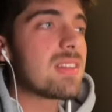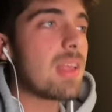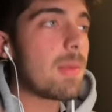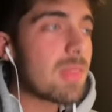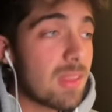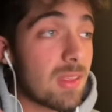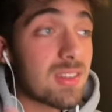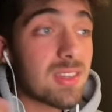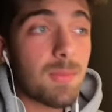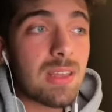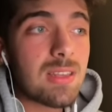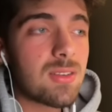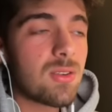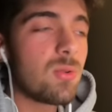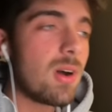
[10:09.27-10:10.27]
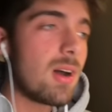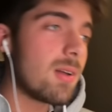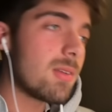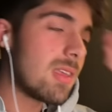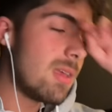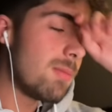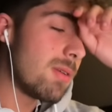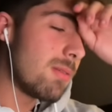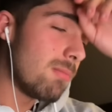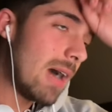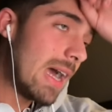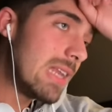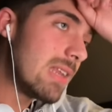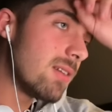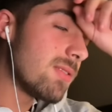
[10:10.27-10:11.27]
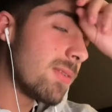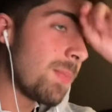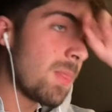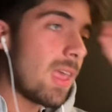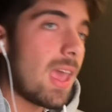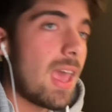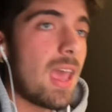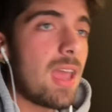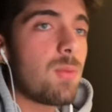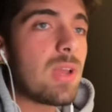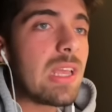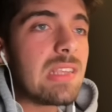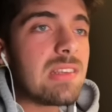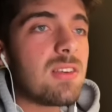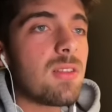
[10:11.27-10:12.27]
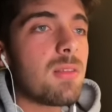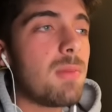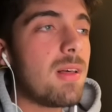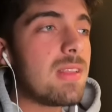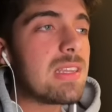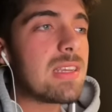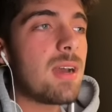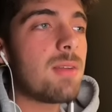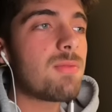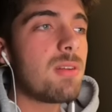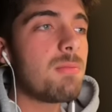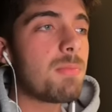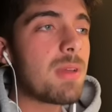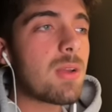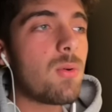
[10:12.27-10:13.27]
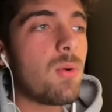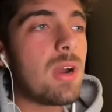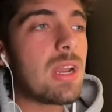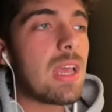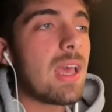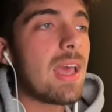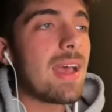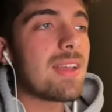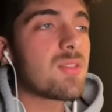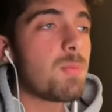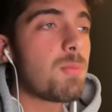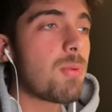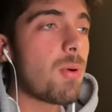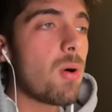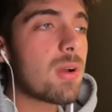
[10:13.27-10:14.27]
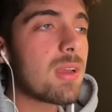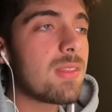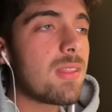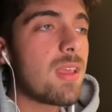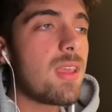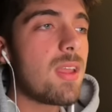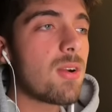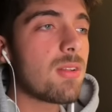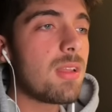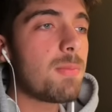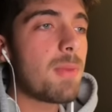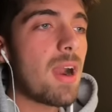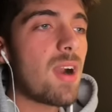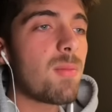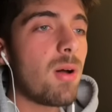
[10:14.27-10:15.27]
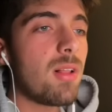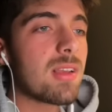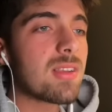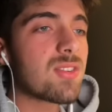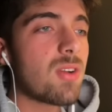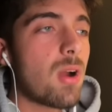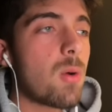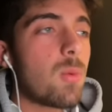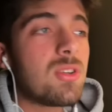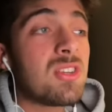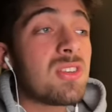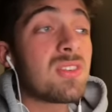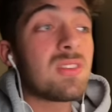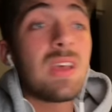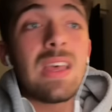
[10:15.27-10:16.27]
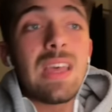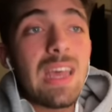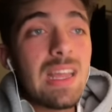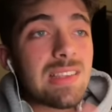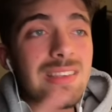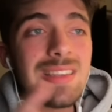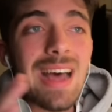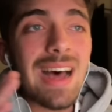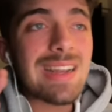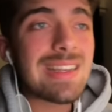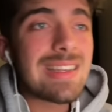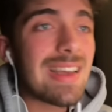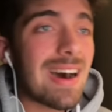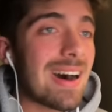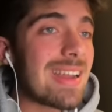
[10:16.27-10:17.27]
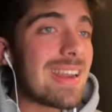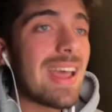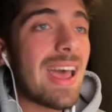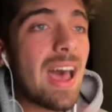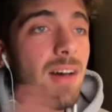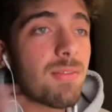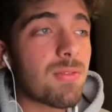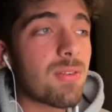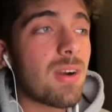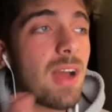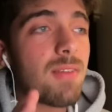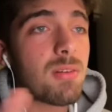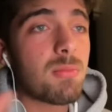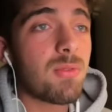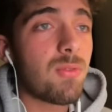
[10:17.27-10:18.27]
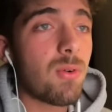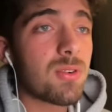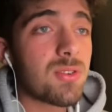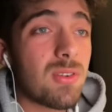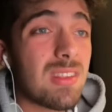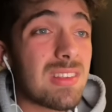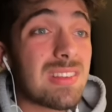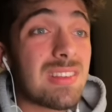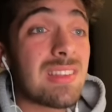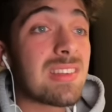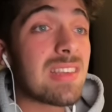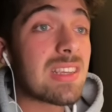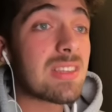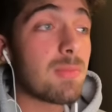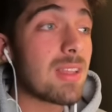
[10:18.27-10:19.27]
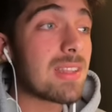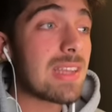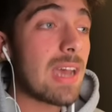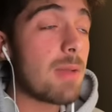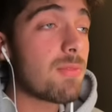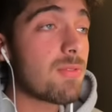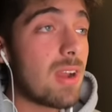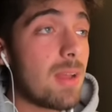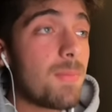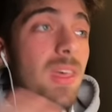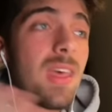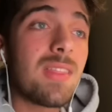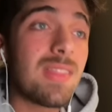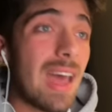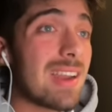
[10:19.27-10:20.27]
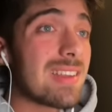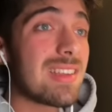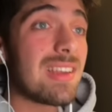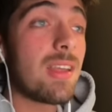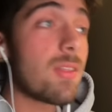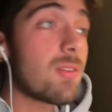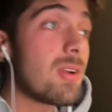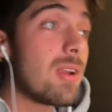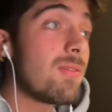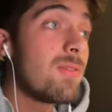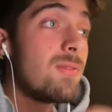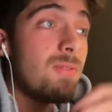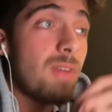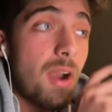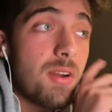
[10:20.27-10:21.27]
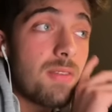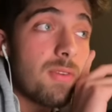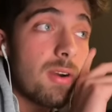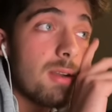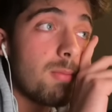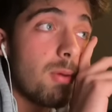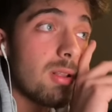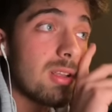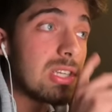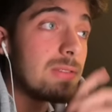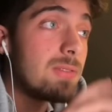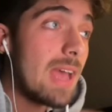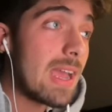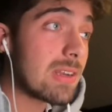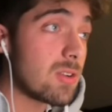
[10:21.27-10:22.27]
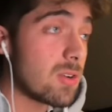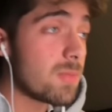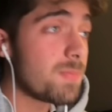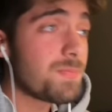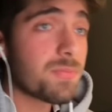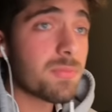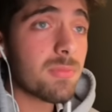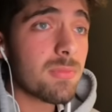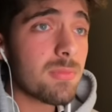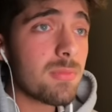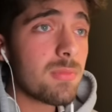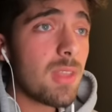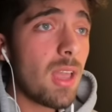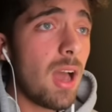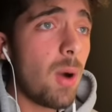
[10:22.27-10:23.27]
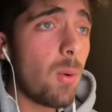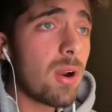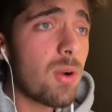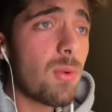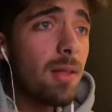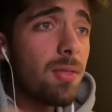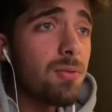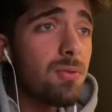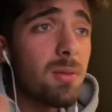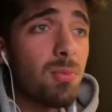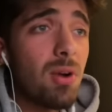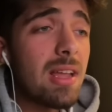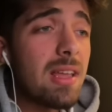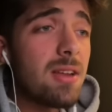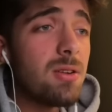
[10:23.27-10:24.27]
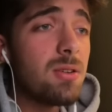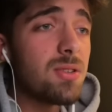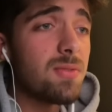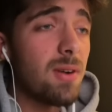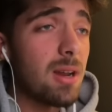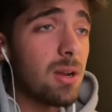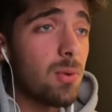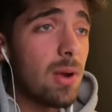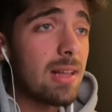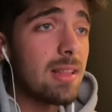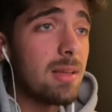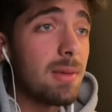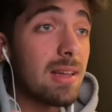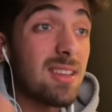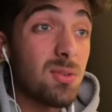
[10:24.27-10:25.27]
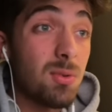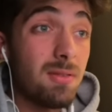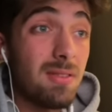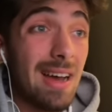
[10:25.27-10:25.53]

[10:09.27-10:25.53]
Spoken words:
something to keep in mind of. And we can see on the monthly time frame, Bitcoin has broken the yearly parabolic SAR, which is, it's not done ever before. So this is the 6-month time frame. That is another very, very bullish factor. I to run through the breaking news very quickly because we've